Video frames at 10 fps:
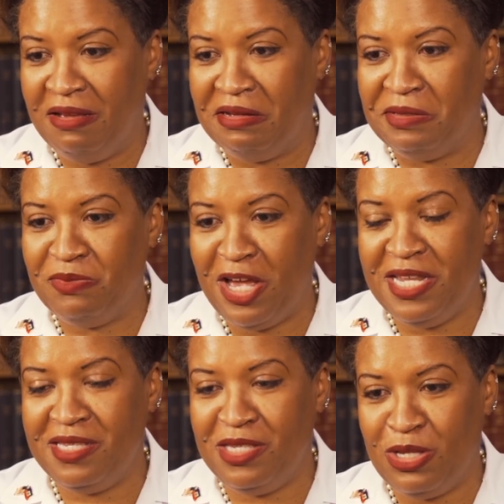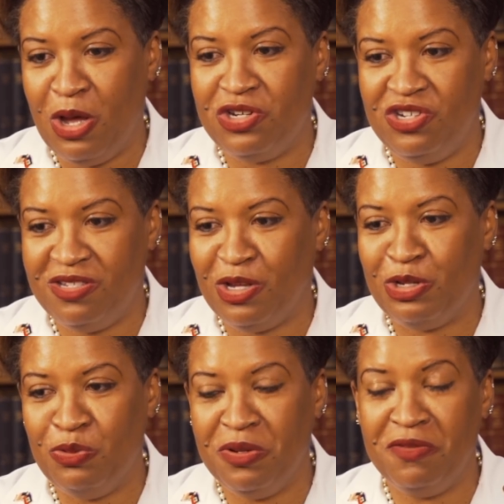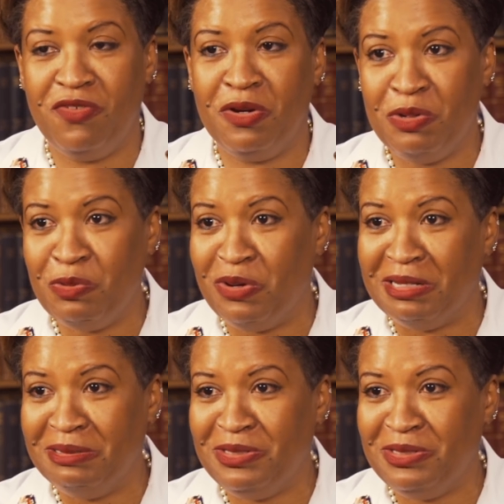Anesthesiologists are doing very well